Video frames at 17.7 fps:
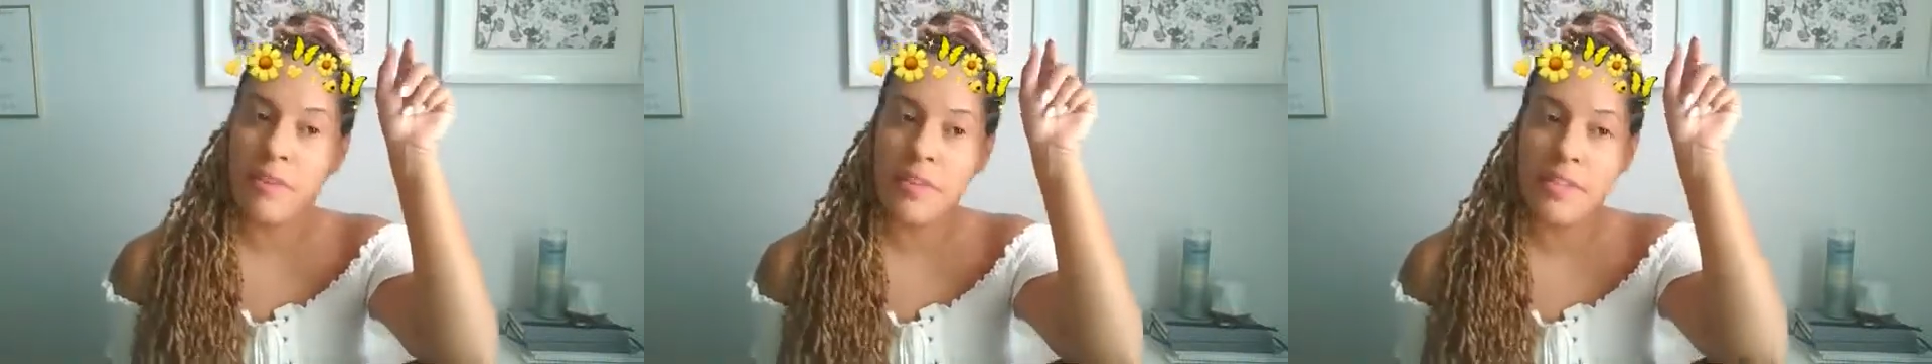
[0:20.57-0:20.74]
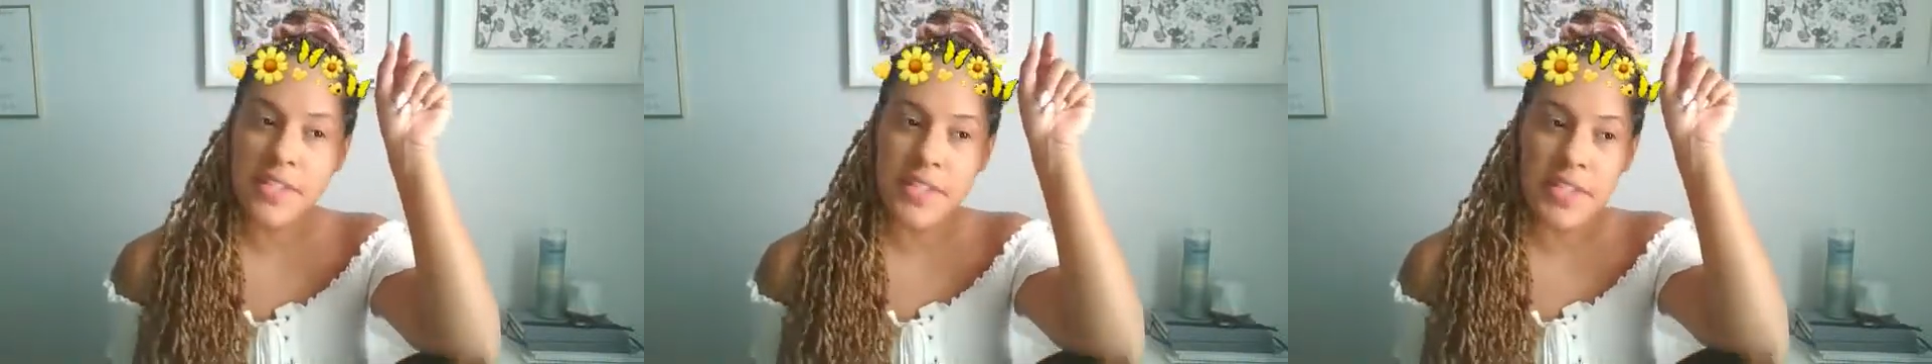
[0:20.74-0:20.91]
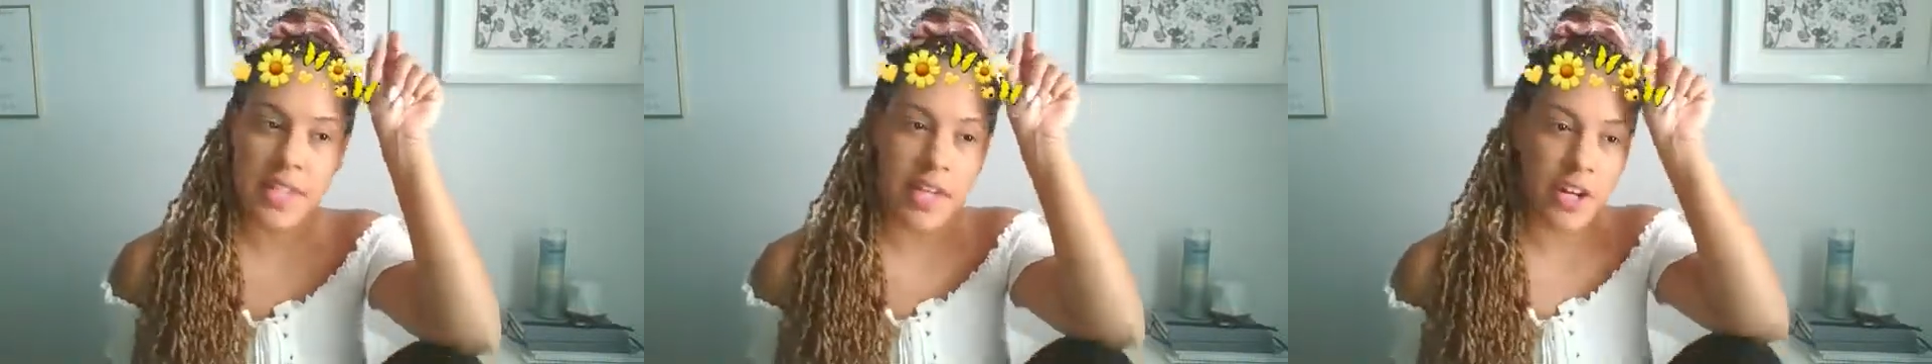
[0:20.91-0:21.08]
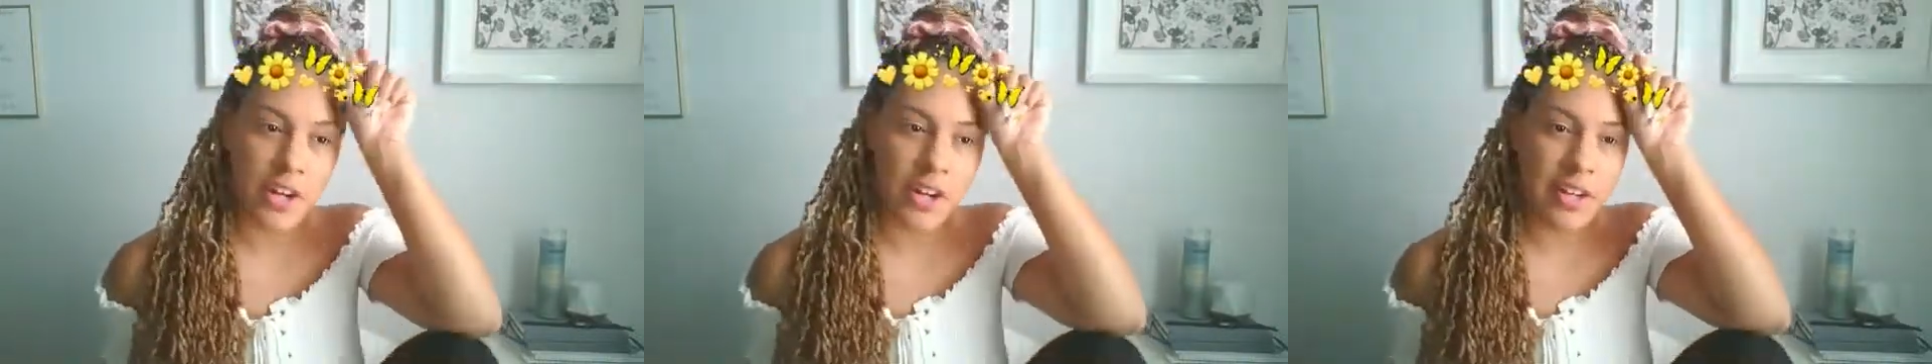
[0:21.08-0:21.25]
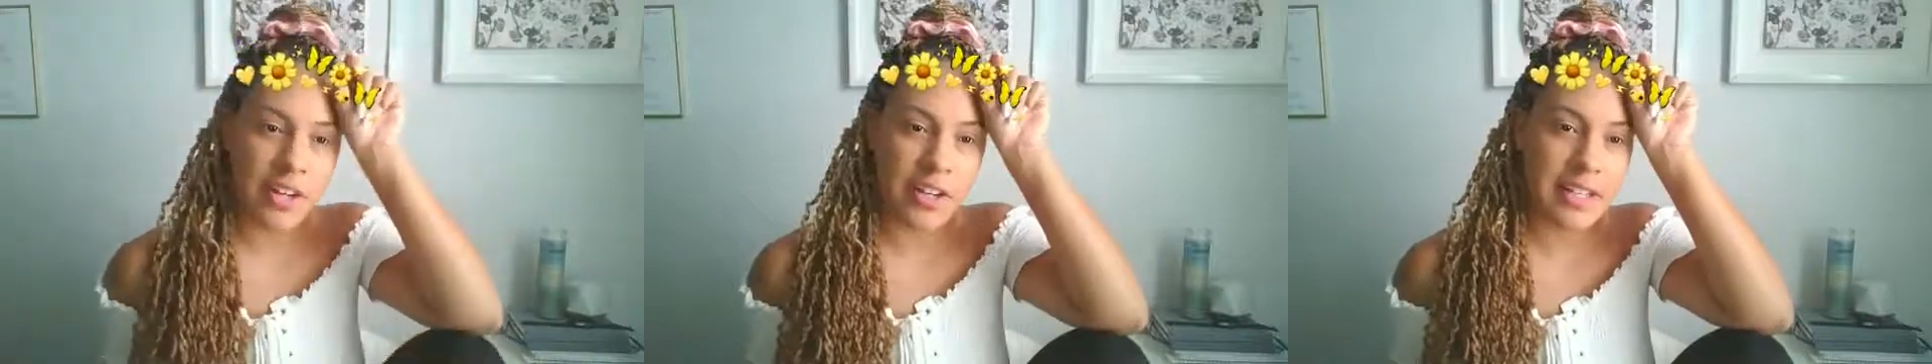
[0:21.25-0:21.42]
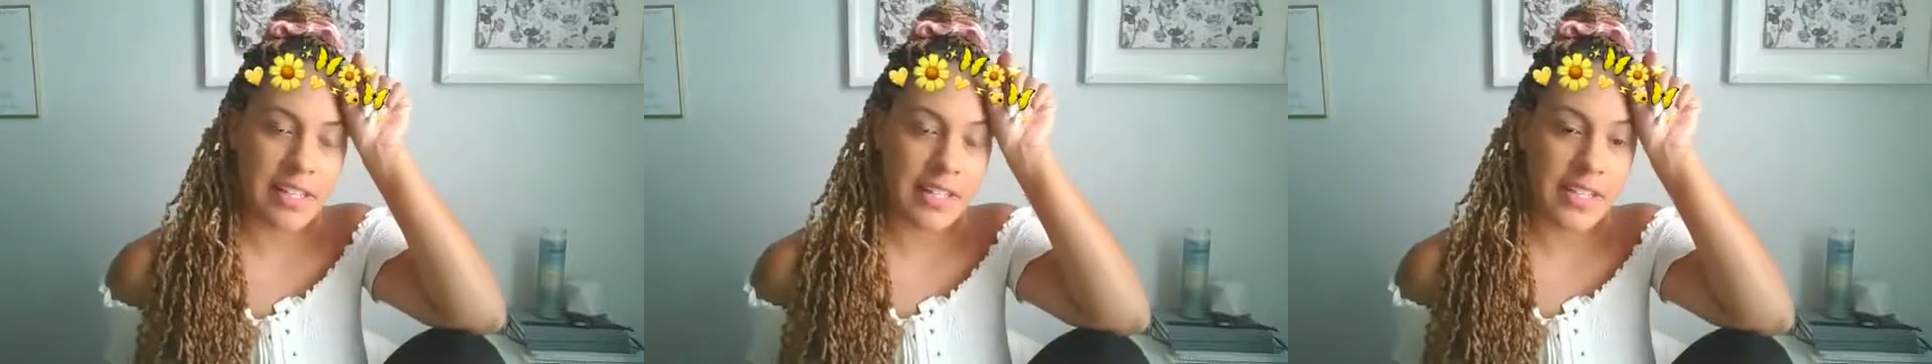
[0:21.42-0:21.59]
this later
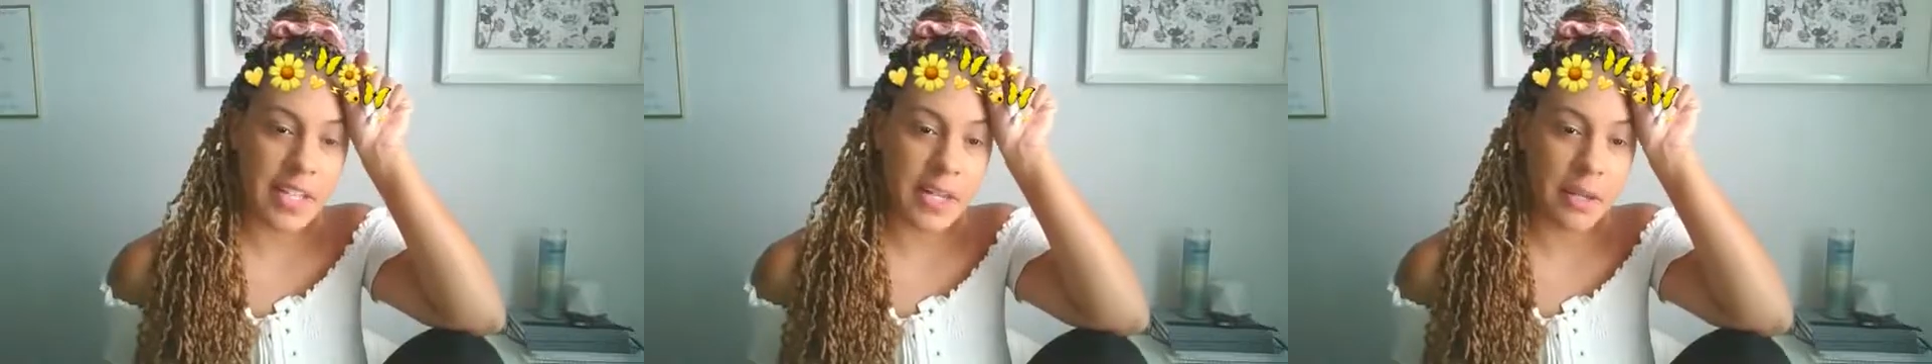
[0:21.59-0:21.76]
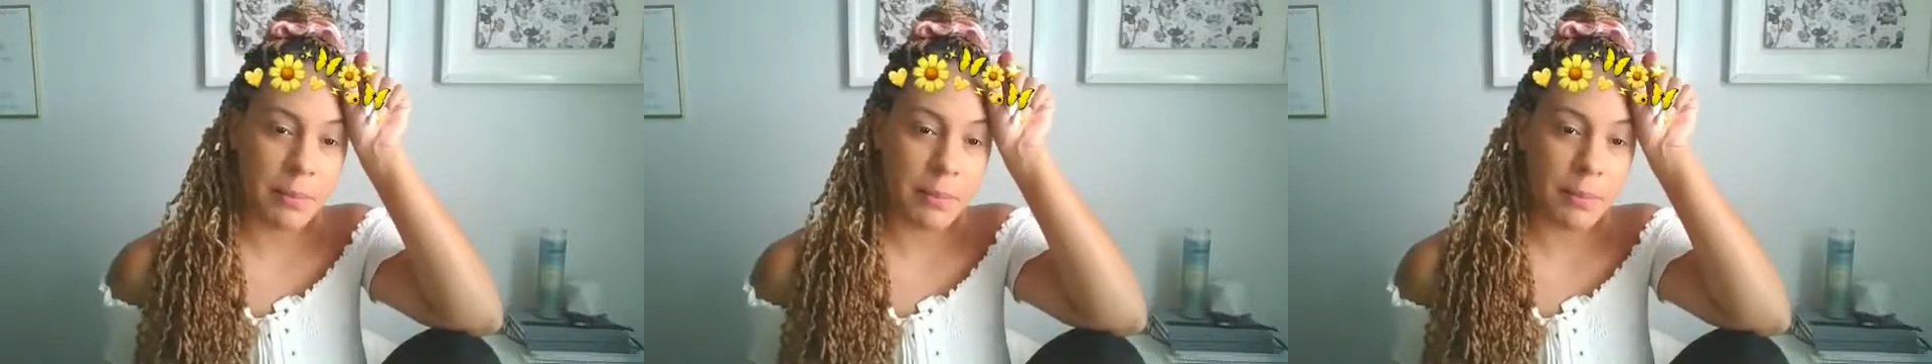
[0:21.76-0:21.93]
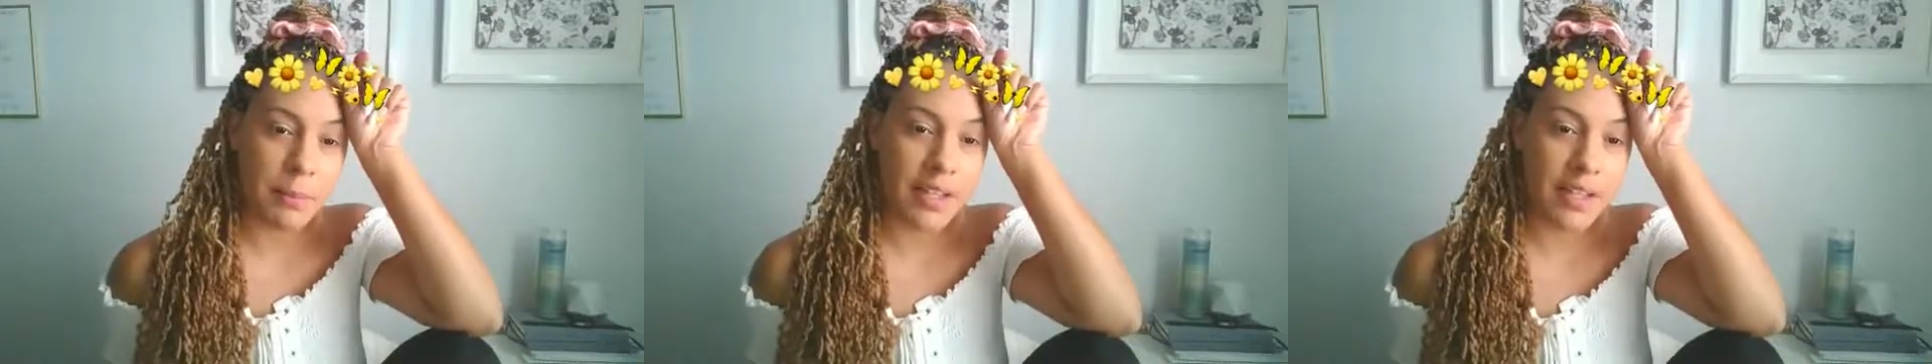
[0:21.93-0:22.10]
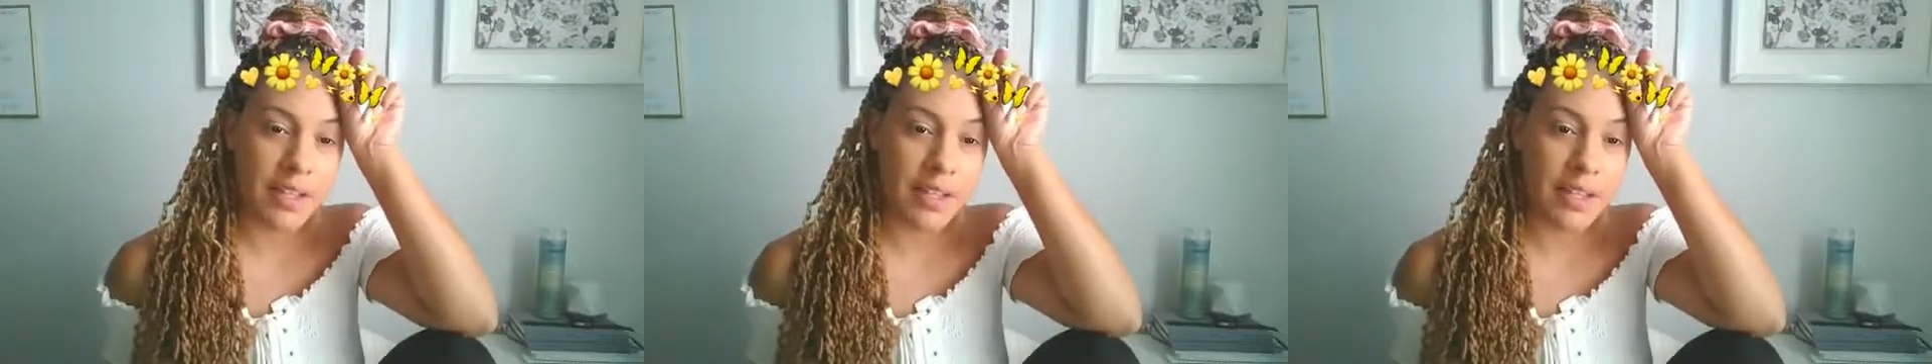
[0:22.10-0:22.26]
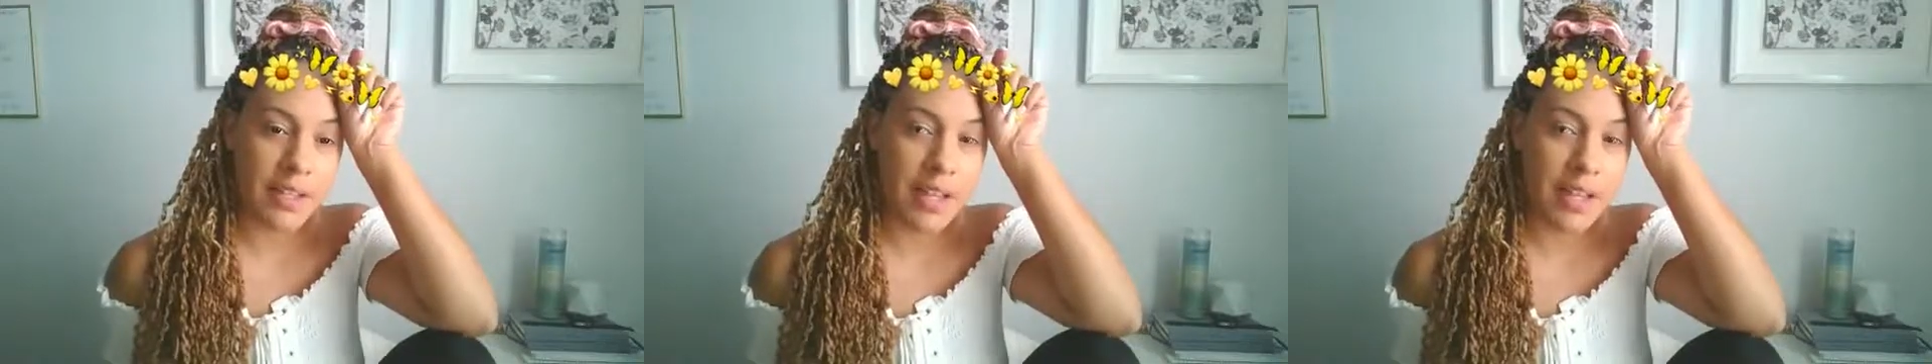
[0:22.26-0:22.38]
in case anybody